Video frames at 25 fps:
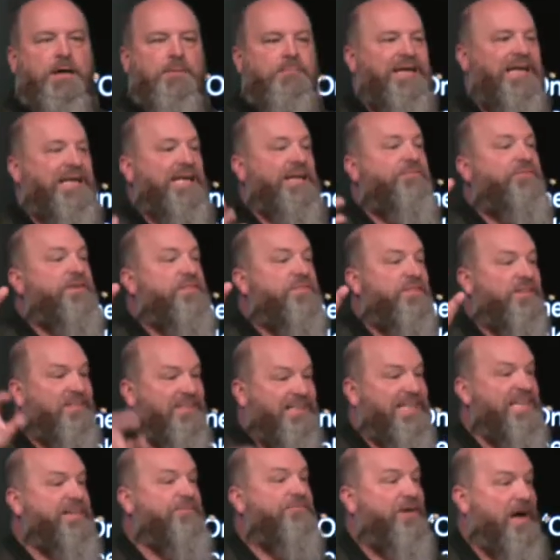Even the
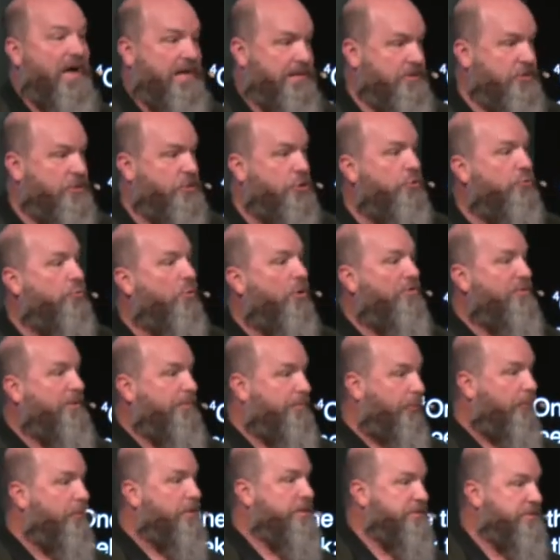Levites, who were the
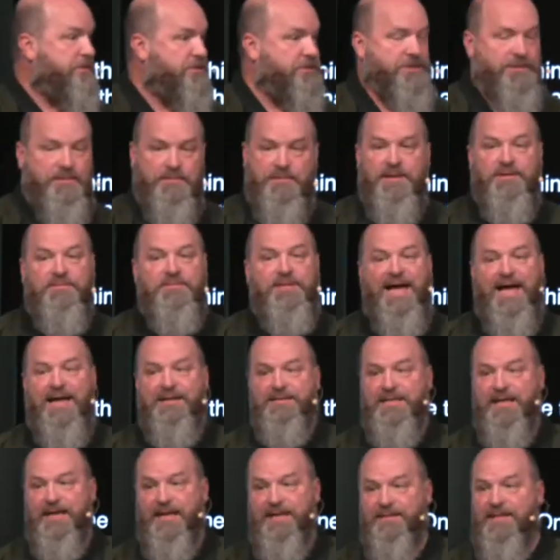priests in that
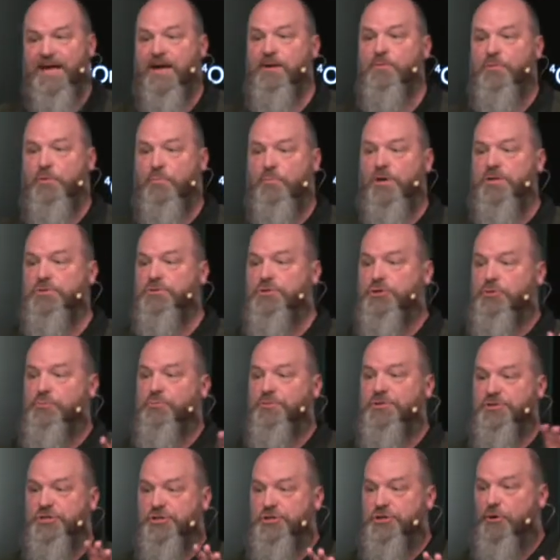day, they were the ones who
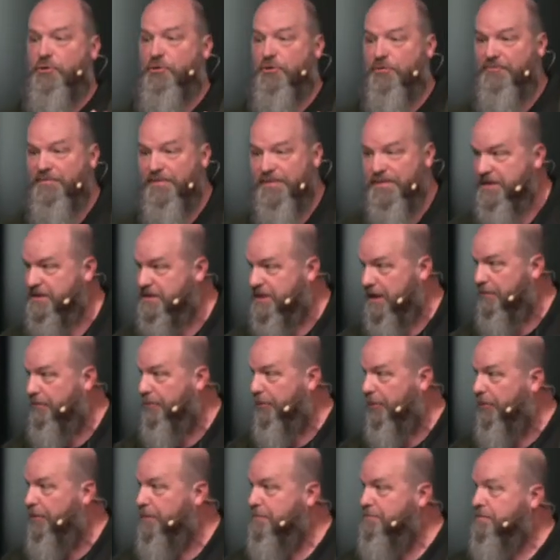would serve in the
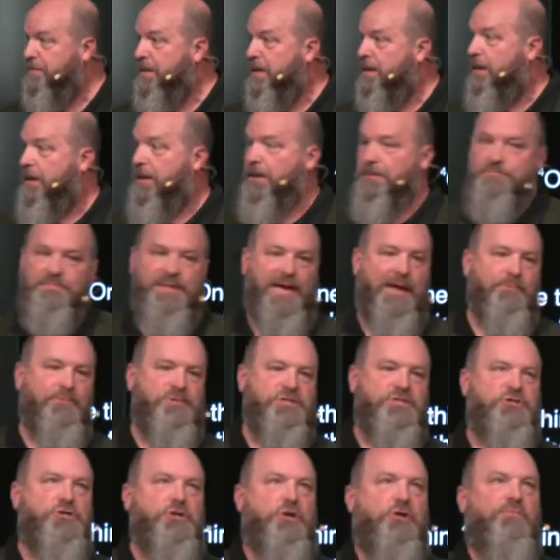temple. They
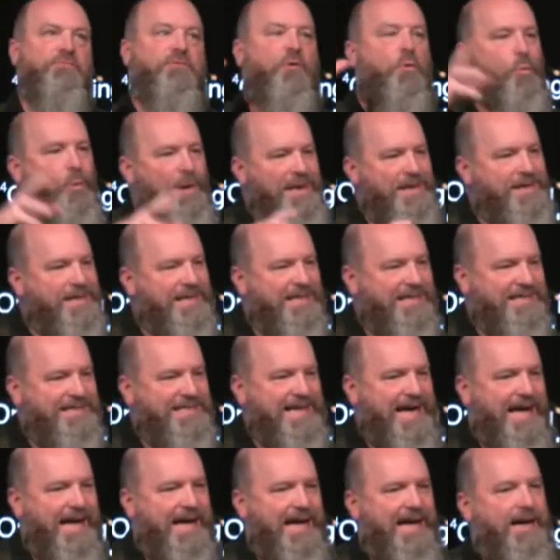would serve a week at a
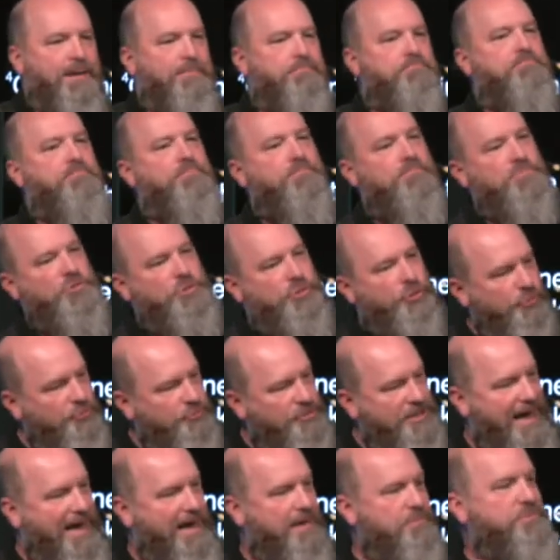time, two
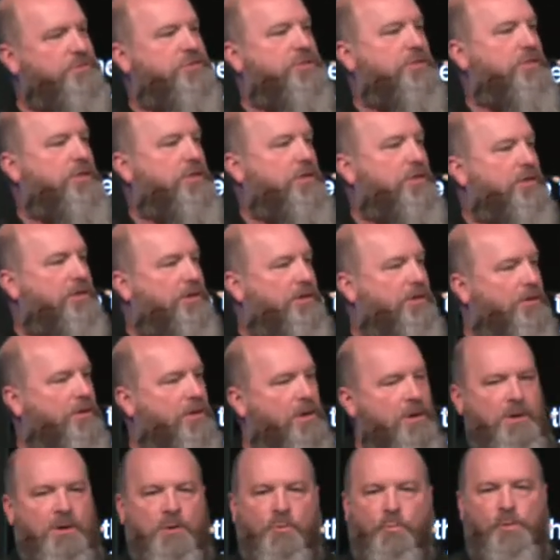times a year.
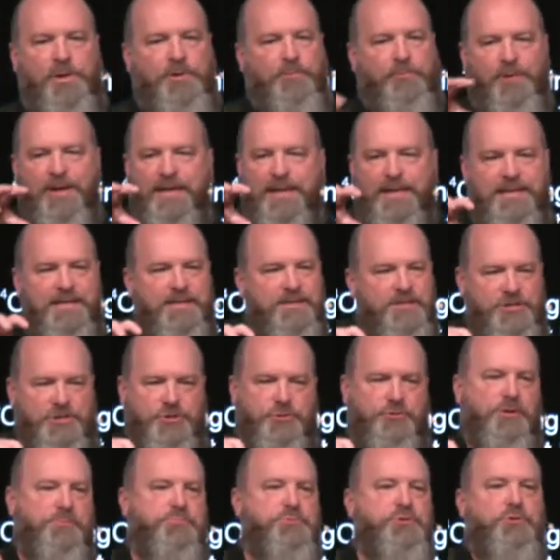We read in the
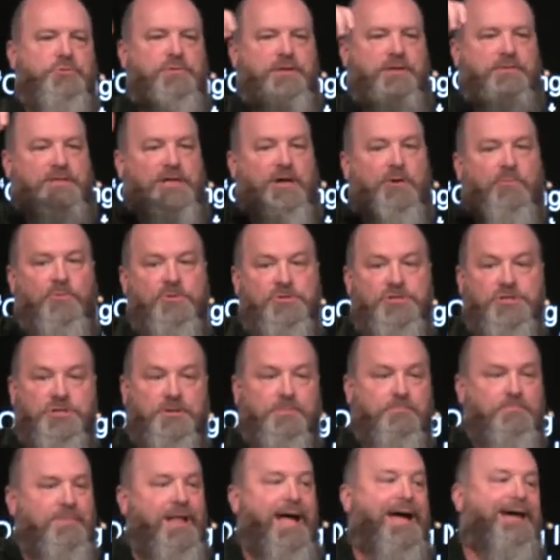scripture that there were
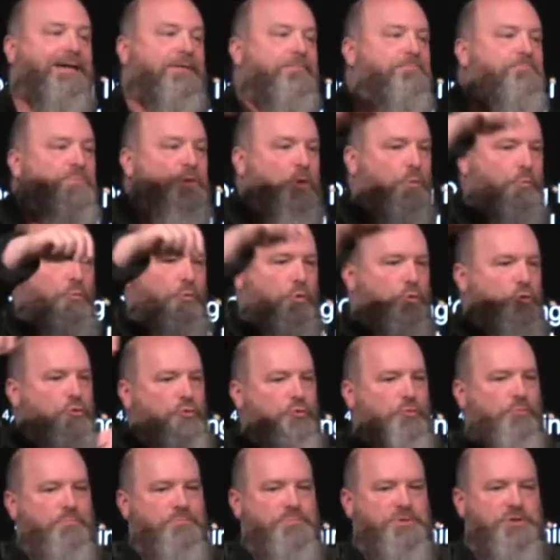some like
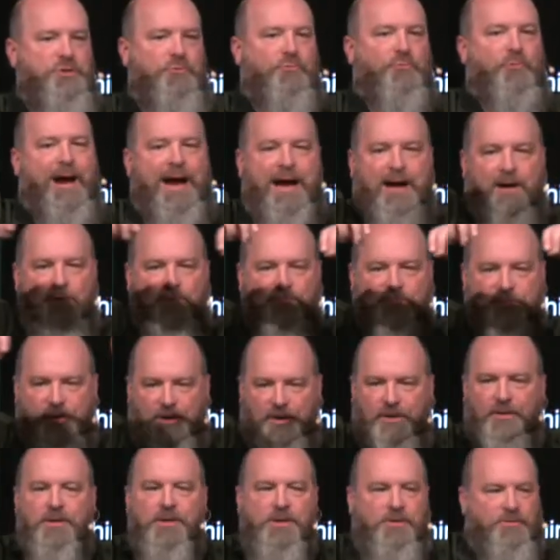rooms around
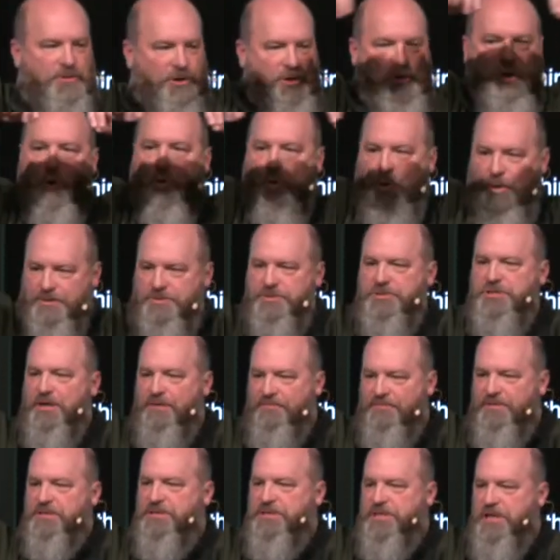the courts
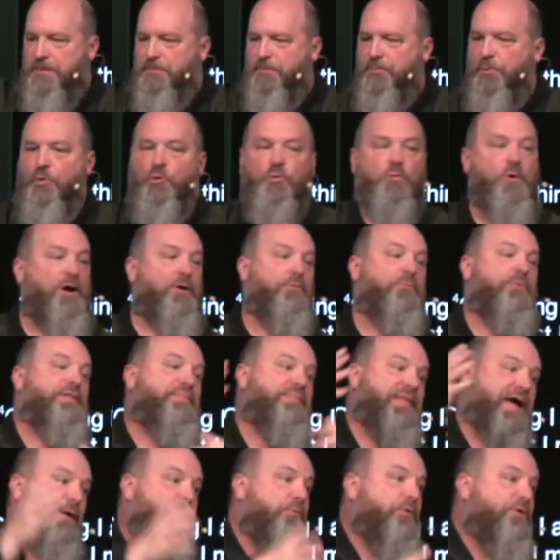of the temple where when
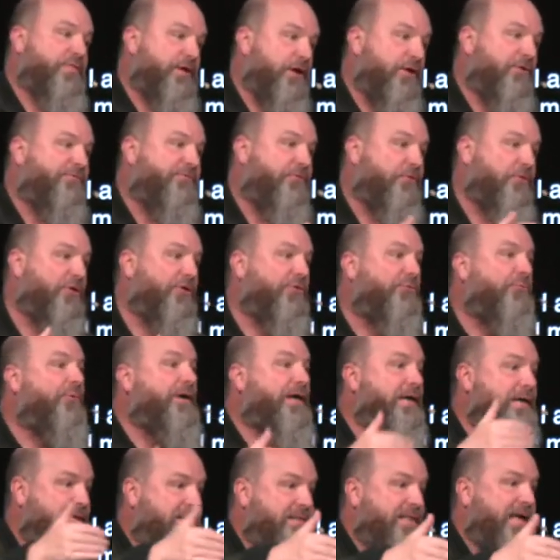they were there for their
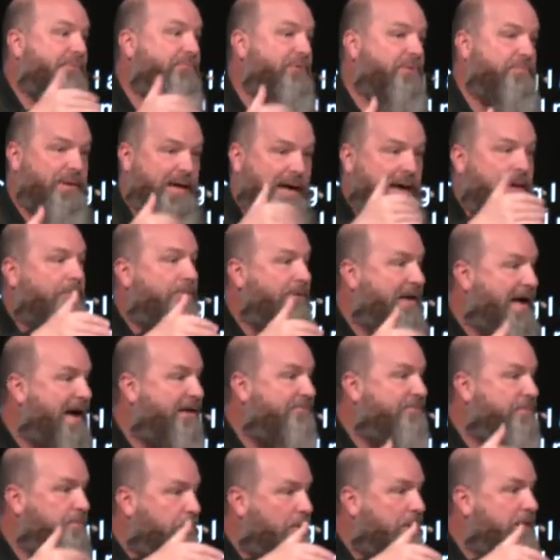week, they would be able to have
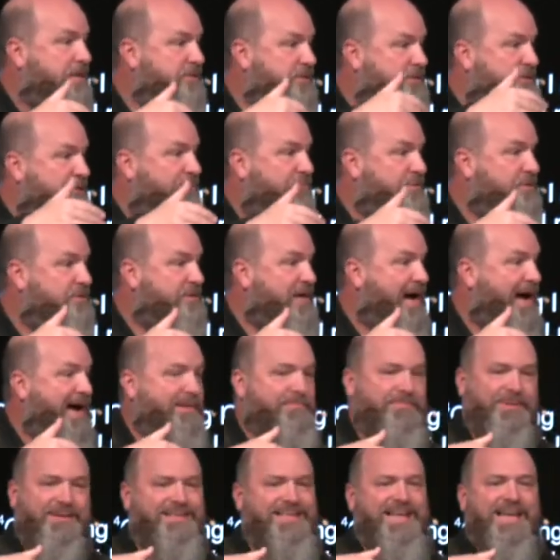a place to
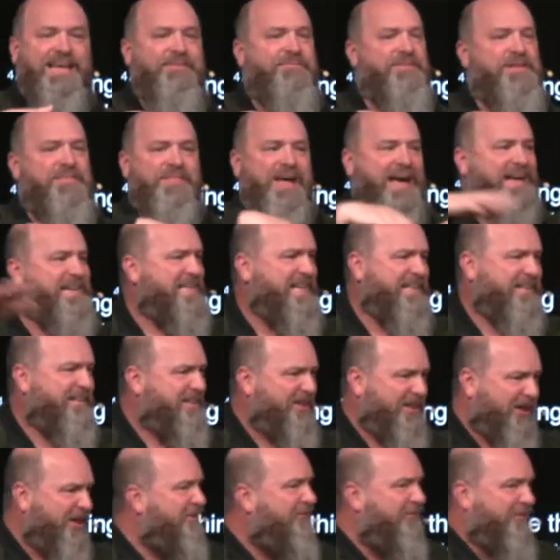reside. But even they
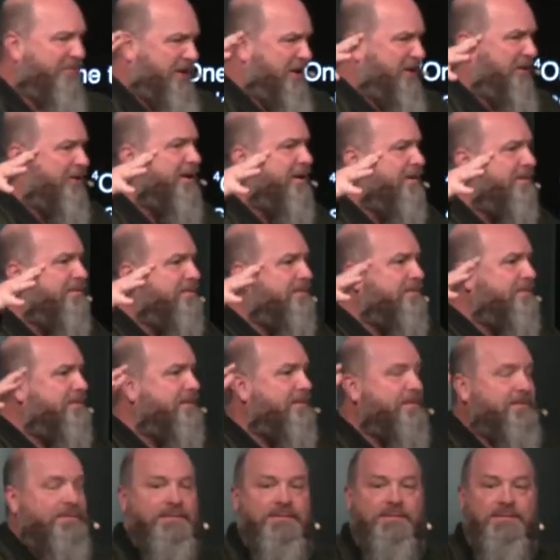didn't live there.
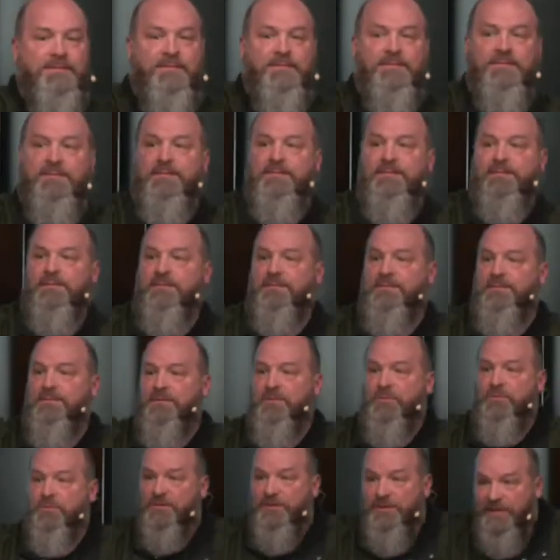You
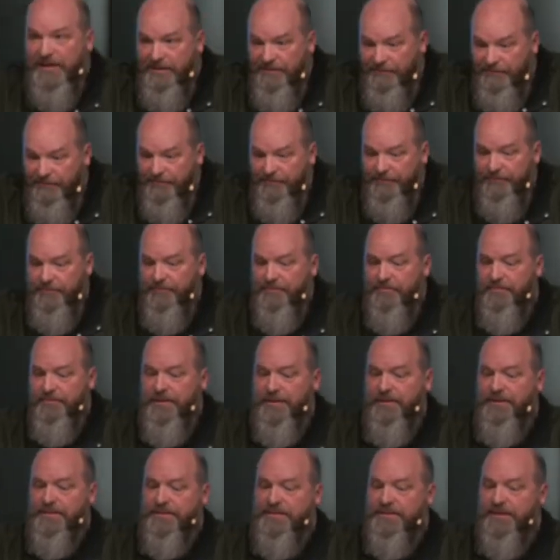don't live
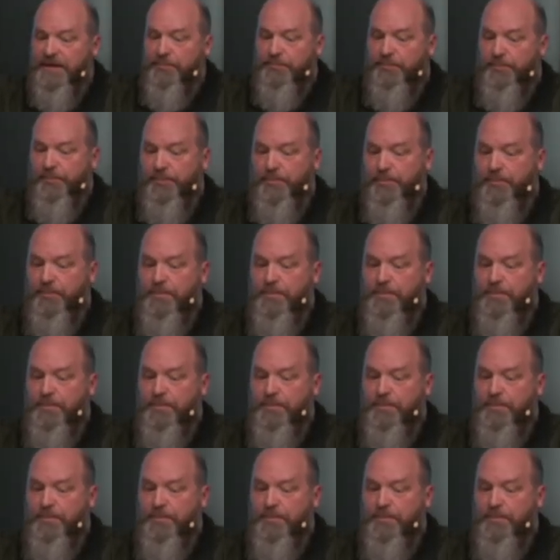in the temple.